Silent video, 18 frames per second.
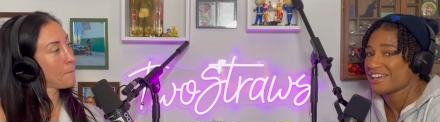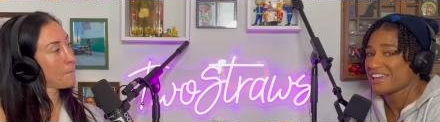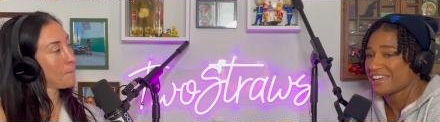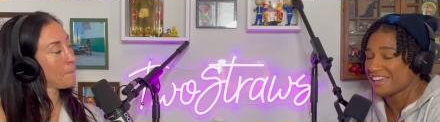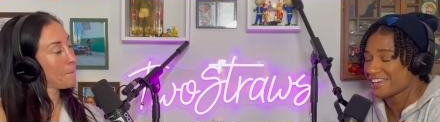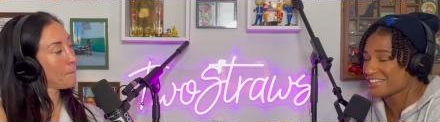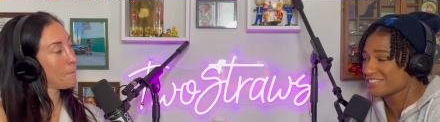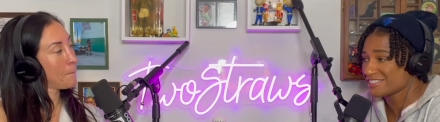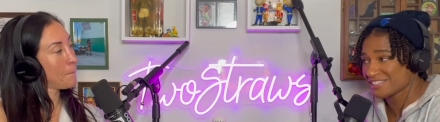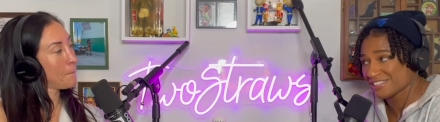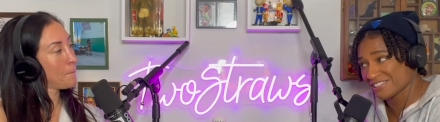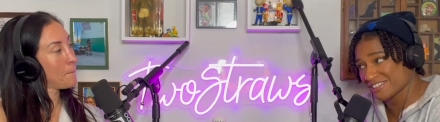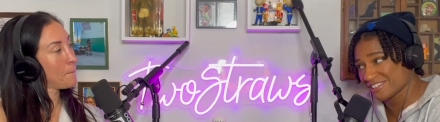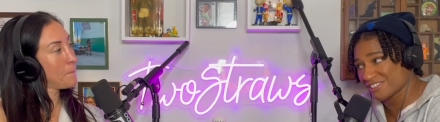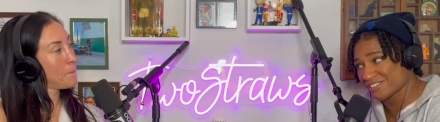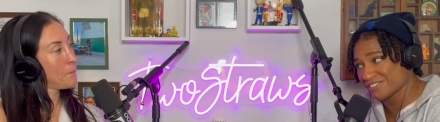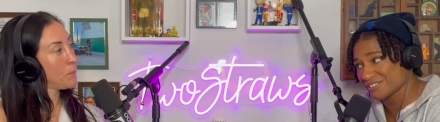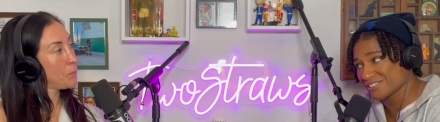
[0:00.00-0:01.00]
Speaker 1: hands
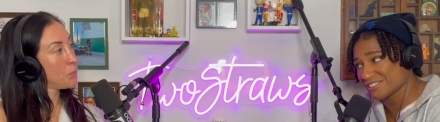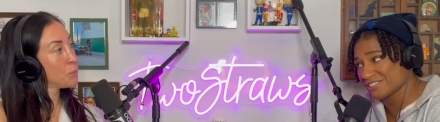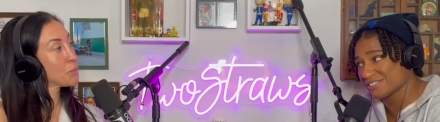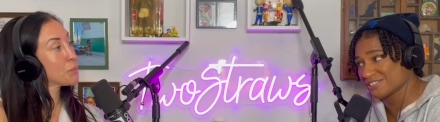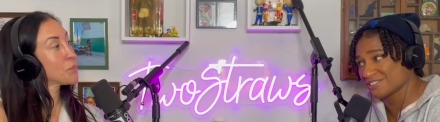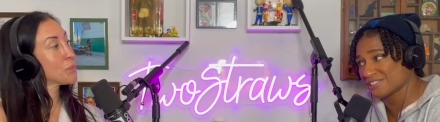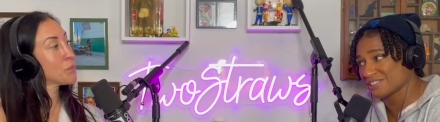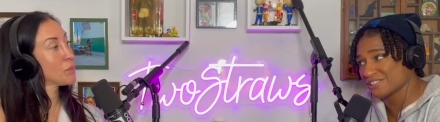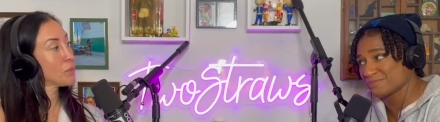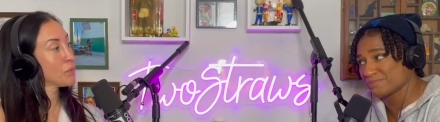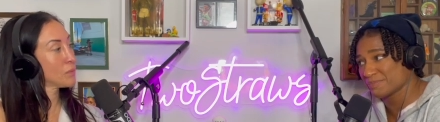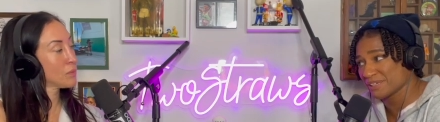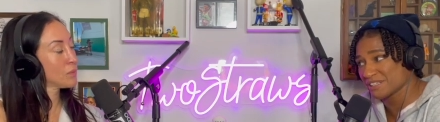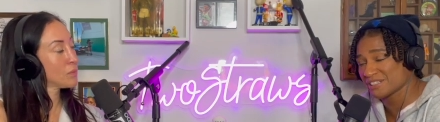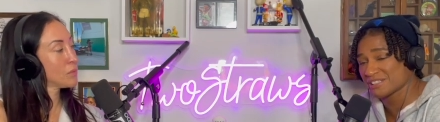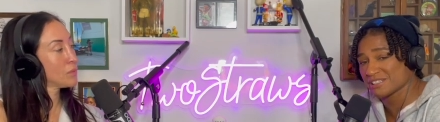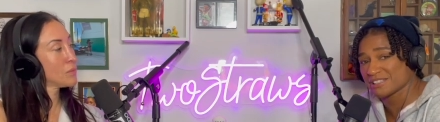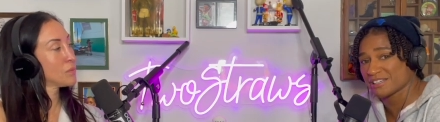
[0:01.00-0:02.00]
still. He he
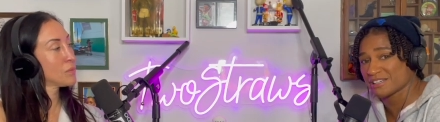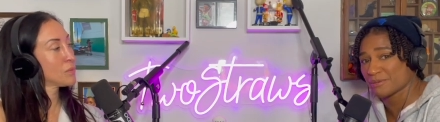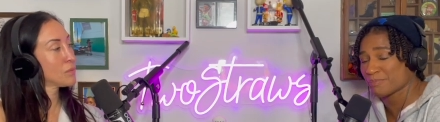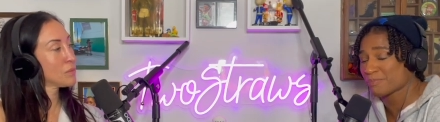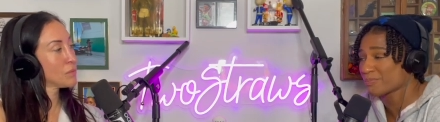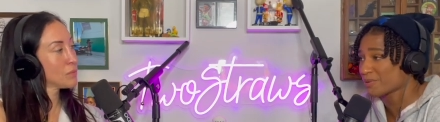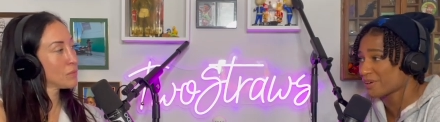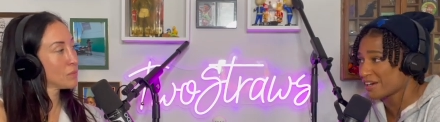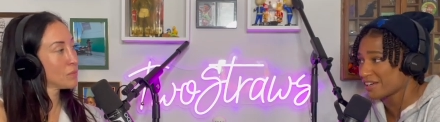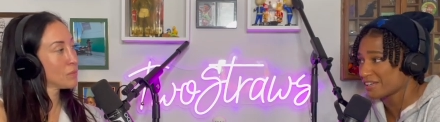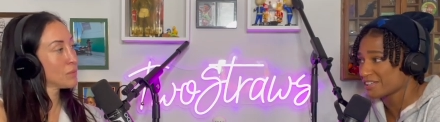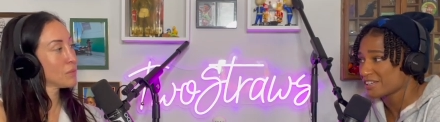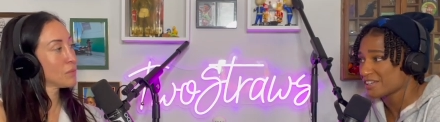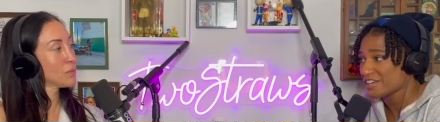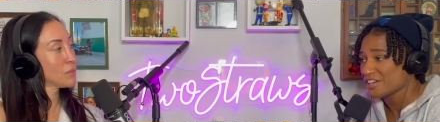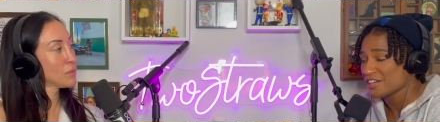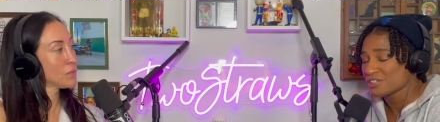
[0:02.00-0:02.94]
punches like a brick.